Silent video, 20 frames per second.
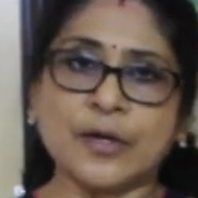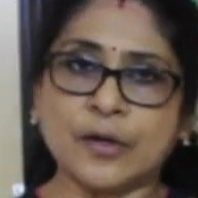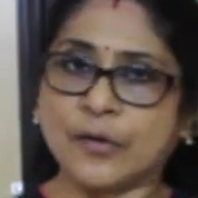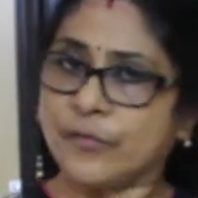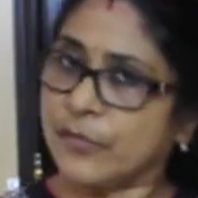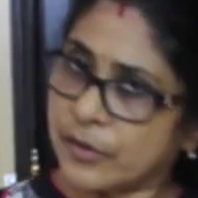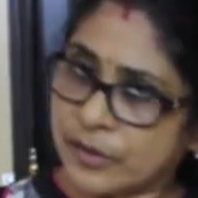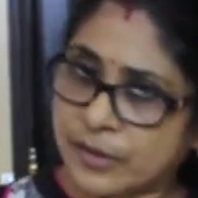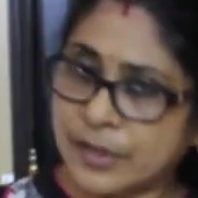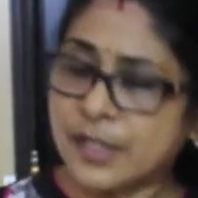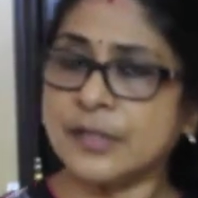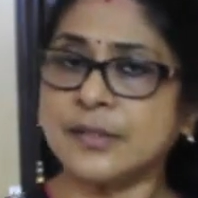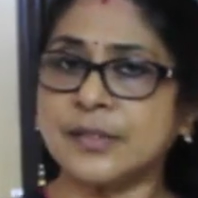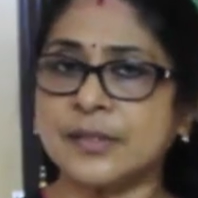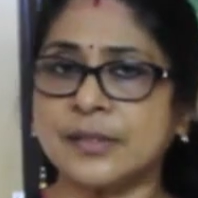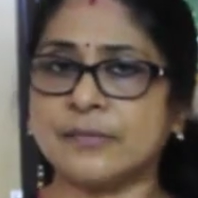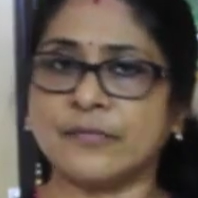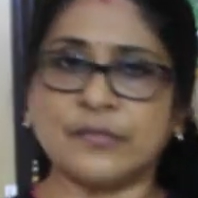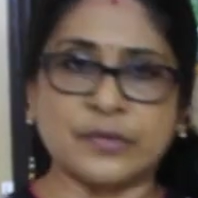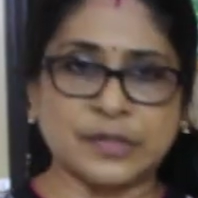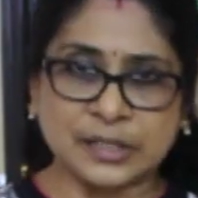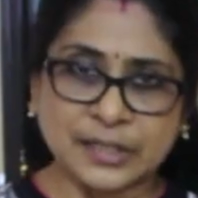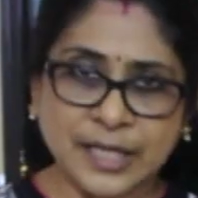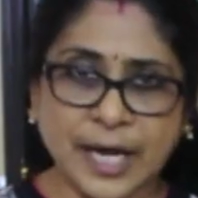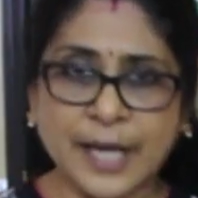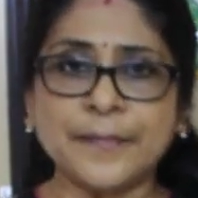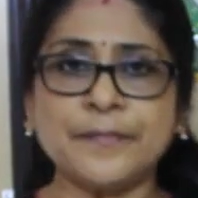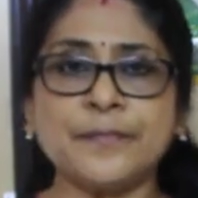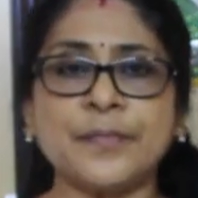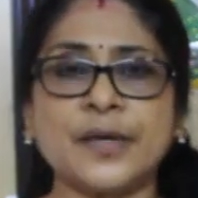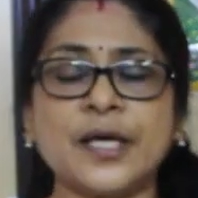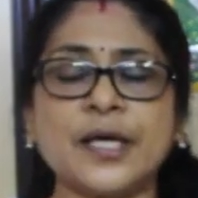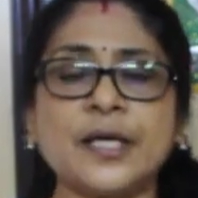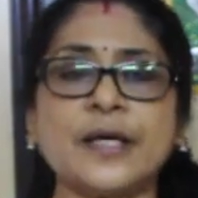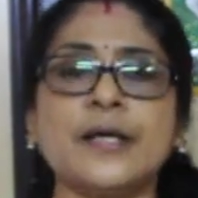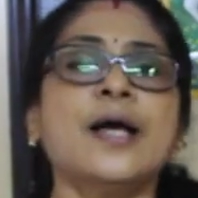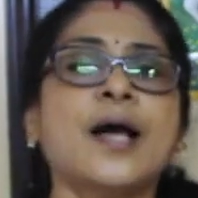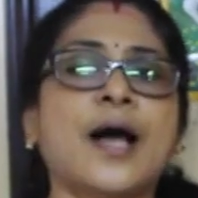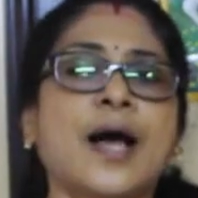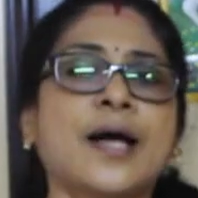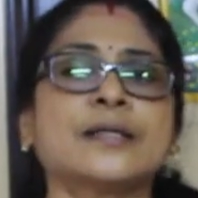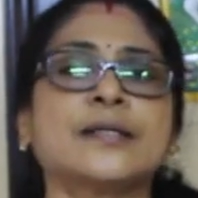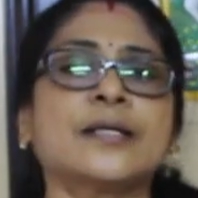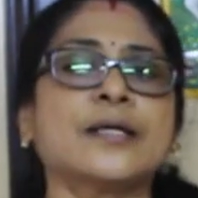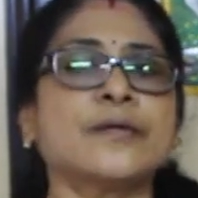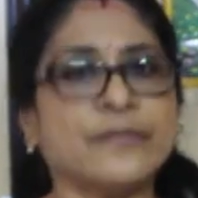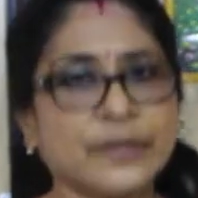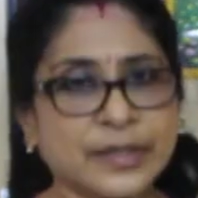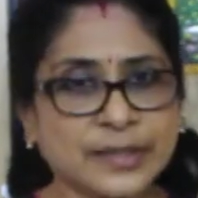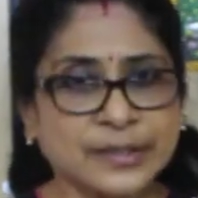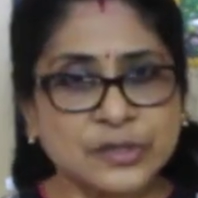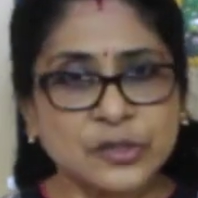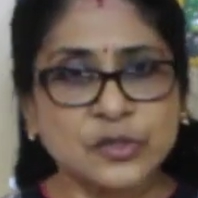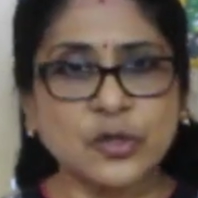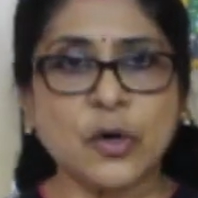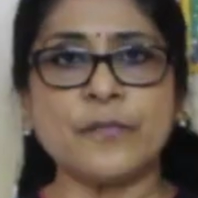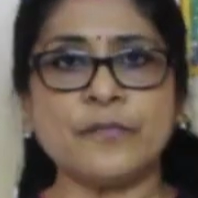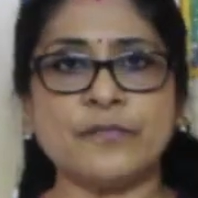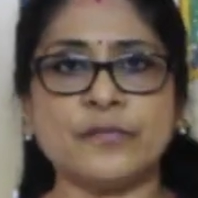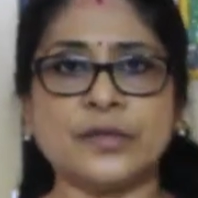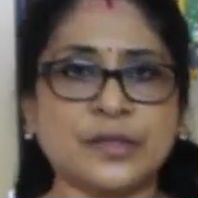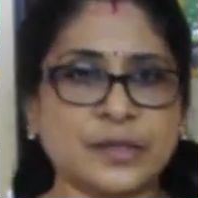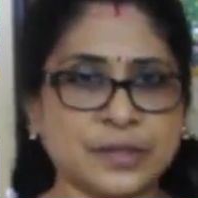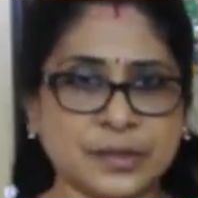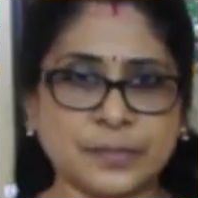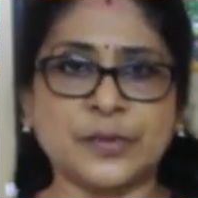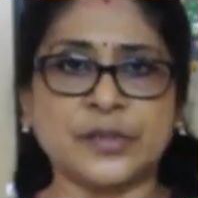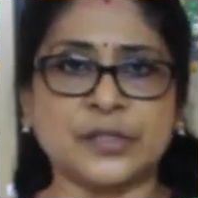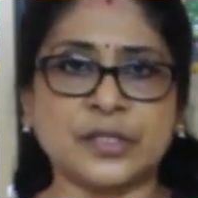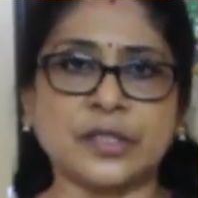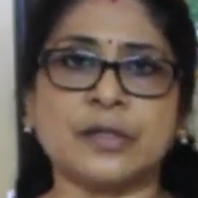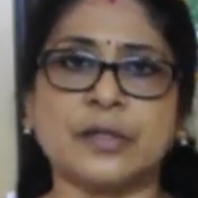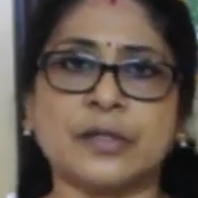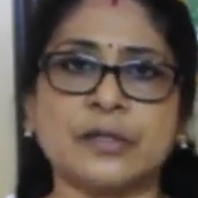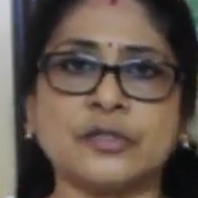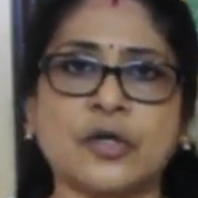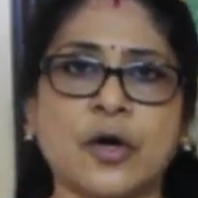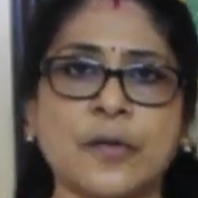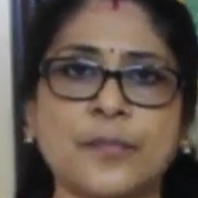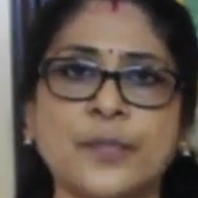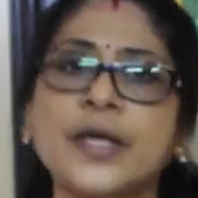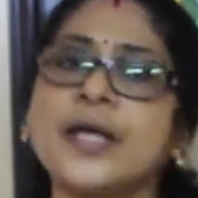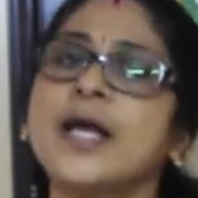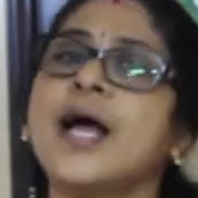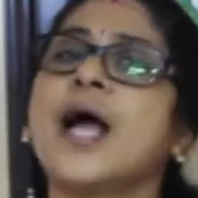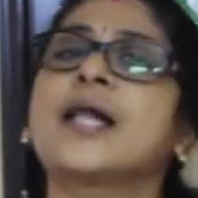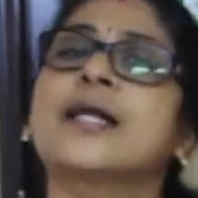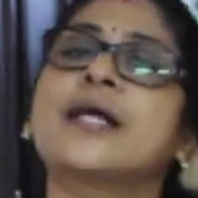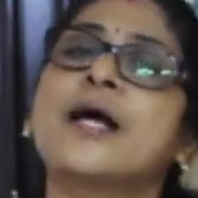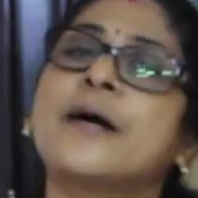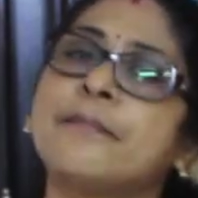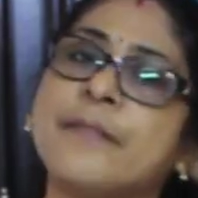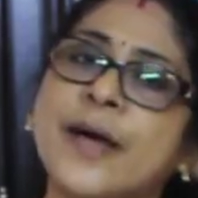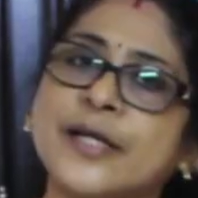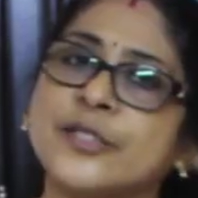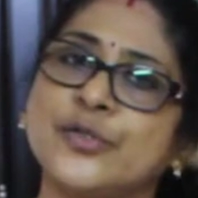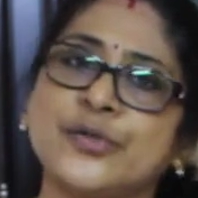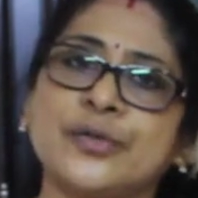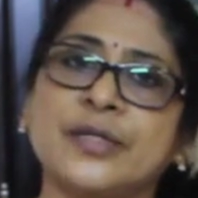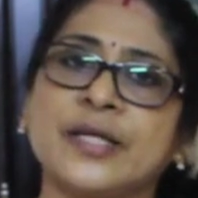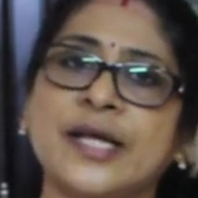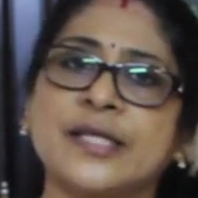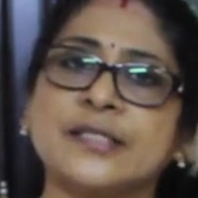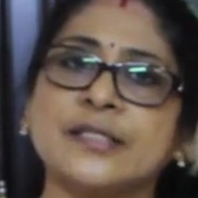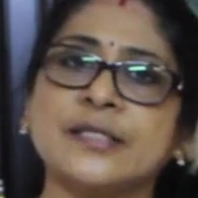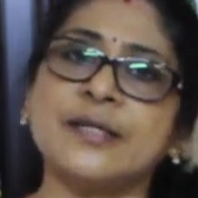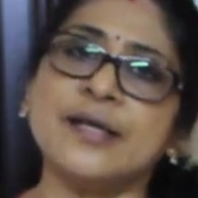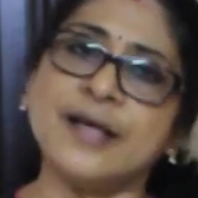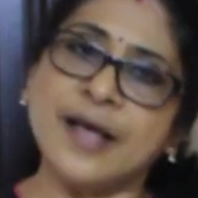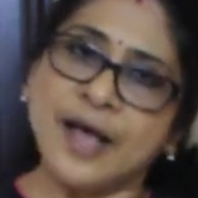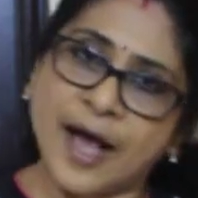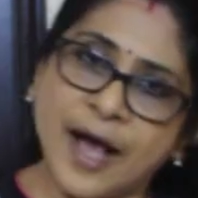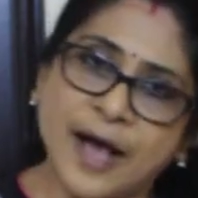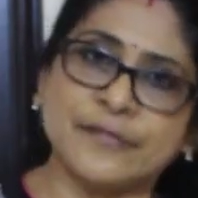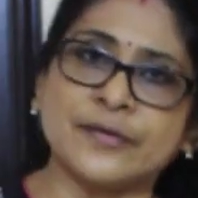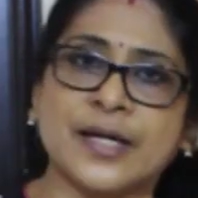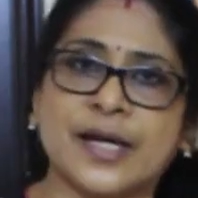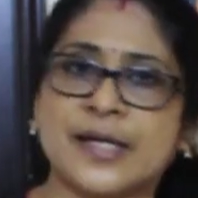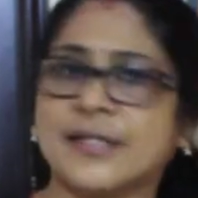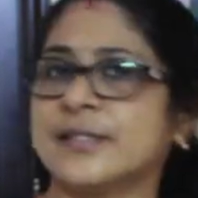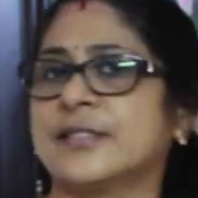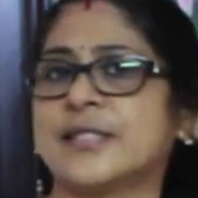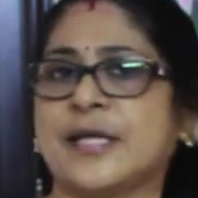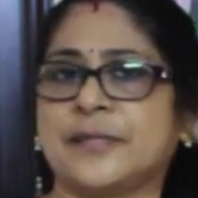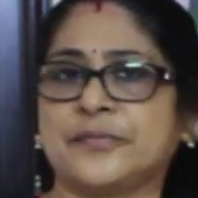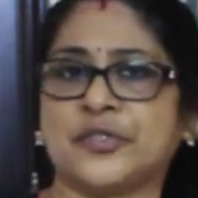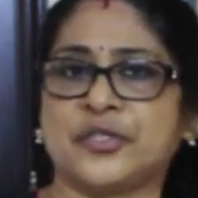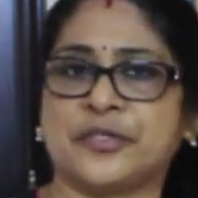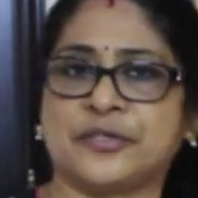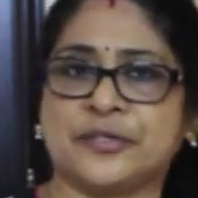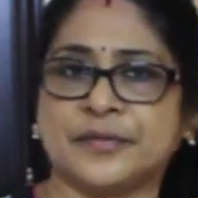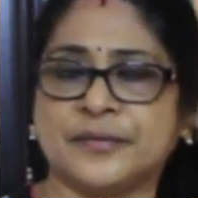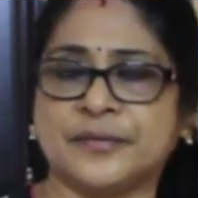Now for the time being, I think we'll stop with this particular topic. I'll come back to you later. Have a nice time, children.